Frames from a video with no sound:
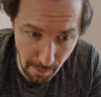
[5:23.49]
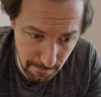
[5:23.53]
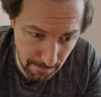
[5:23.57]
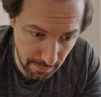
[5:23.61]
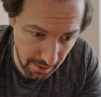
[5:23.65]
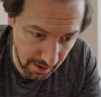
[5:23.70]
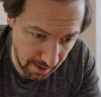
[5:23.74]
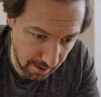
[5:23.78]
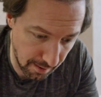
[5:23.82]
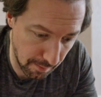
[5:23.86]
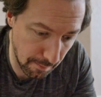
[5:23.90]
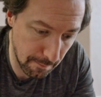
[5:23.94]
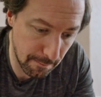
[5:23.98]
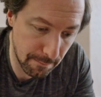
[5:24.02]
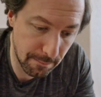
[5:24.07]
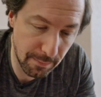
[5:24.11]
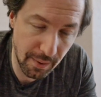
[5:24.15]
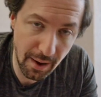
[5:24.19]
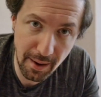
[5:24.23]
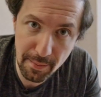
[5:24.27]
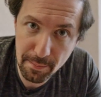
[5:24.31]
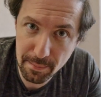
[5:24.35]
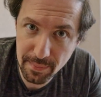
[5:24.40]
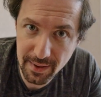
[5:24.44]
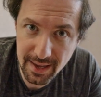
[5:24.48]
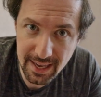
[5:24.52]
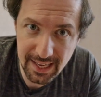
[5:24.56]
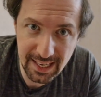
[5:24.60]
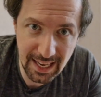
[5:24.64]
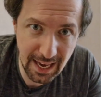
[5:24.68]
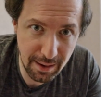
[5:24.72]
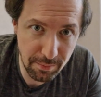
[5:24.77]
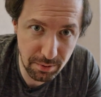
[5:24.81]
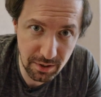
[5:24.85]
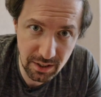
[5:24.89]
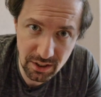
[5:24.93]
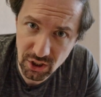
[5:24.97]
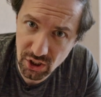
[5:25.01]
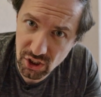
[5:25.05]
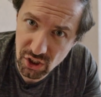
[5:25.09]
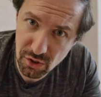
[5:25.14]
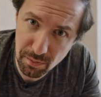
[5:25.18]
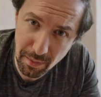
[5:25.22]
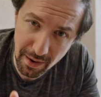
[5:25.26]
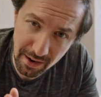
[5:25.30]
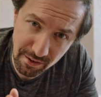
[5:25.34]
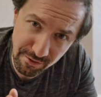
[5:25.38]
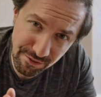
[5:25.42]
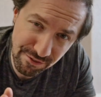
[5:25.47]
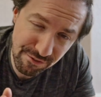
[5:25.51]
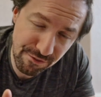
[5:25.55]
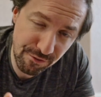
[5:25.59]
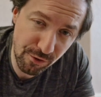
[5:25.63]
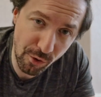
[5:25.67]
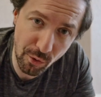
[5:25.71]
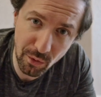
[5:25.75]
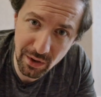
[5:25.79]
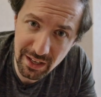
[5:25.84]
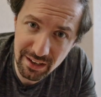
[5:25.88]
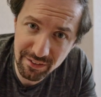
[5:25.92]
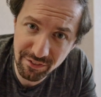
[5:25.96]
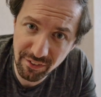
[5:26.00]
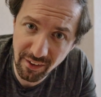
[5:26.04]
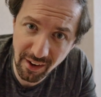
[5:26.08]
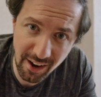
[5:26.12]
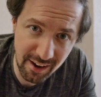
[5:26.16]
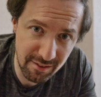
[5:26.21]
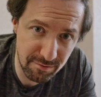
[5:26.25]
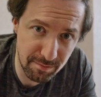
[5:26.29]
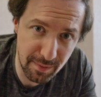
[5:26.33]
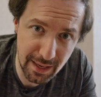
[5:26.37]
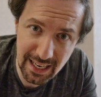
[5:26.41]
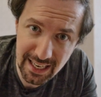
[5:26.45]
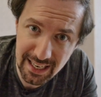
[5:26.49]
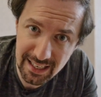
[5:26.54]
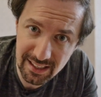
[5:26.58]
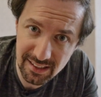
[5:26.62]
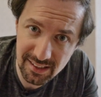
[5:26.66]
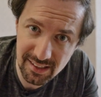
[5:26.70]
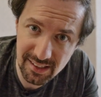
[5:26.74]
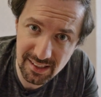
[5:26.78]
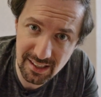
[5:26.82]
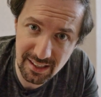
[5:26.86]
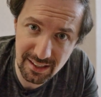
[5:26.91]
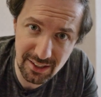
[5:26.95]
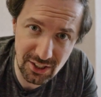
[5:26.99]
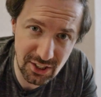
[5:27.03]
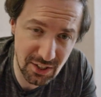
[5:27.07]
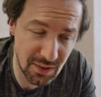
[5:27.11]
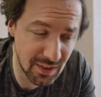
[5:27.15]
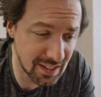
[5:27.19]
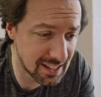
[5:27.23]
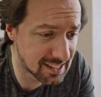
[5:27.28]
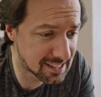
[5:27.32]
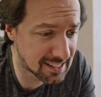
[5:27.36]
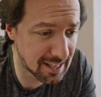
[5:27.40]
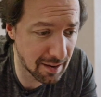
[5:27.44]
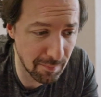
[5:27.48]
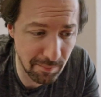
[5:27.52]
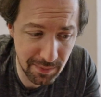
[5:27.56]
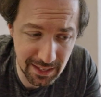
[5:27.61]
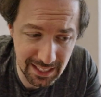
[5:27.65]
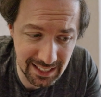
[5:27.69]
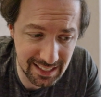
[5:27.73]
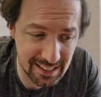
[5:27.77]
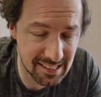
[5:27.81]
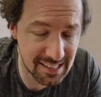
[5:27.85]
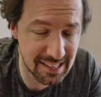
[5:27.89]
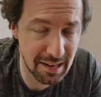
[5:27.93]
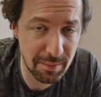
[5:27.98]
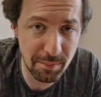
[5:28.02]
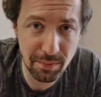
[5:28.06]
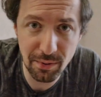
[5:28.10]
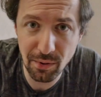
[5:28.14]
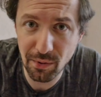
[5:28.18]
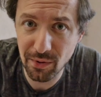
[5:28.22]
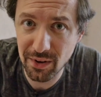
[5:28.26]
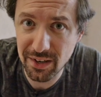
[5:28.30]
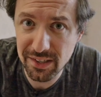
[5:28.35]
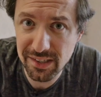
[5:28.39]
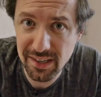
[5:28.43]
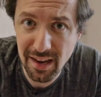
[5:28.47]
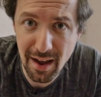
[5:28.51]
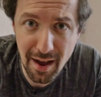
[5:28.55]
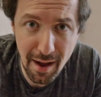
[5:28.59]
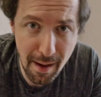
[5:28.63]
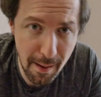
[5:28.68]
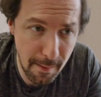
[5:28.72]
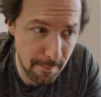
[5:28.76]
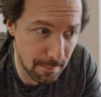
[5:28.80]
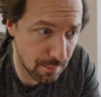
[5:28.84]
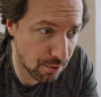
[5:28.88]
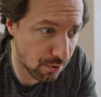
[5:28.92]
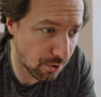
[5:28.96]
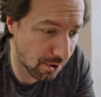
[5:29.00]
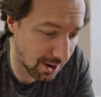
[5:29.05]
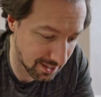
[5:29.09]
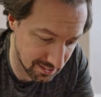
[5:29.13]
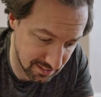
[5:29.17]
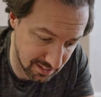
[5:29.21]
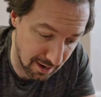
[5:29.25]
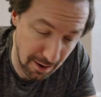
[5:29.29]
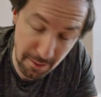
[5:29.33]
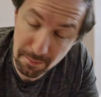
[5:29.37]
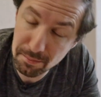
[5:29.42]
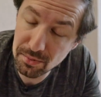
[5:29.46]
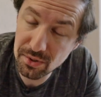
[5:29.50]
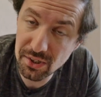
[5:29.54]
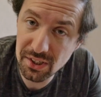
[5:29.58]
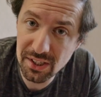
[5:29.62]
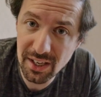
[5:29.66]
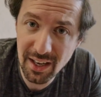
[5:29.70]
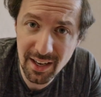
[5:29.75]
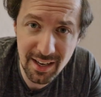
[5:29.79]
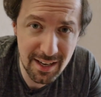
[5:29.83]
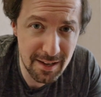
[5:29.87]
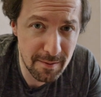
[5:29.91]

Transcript: But by being able to just spend 45 minutes doing something as simple as press ups,